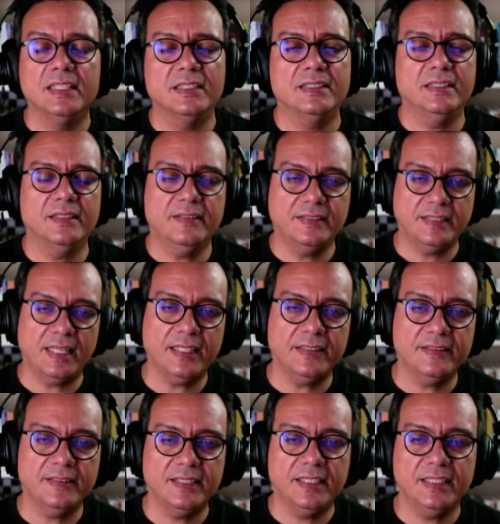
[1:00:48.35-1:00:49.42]
the
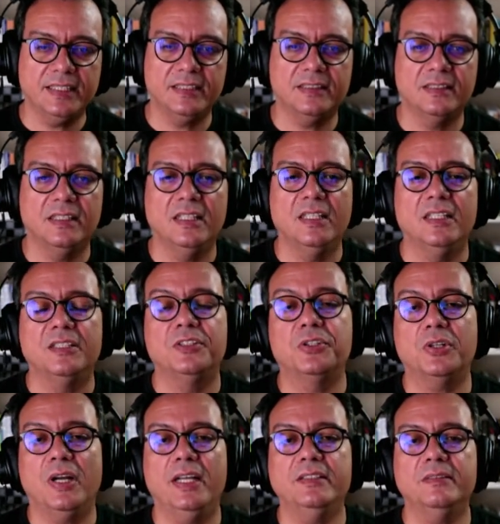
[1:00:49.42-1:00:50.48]
second thing is
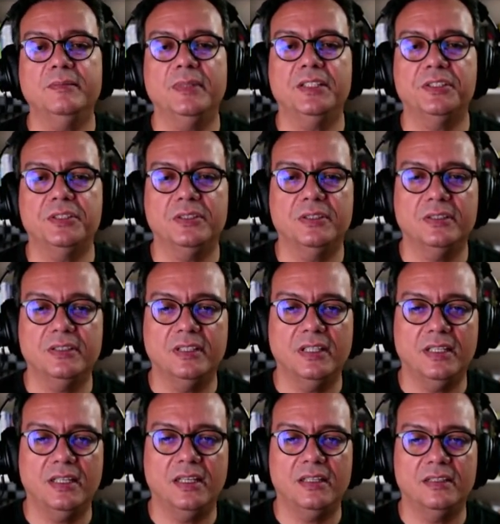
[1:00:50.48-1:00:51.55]
try to make sure
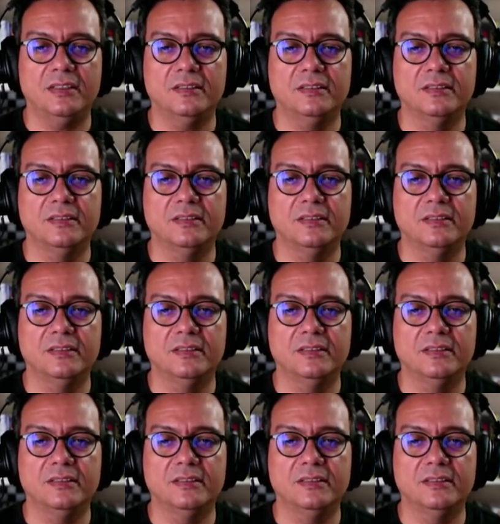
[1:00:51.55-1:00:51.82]
there are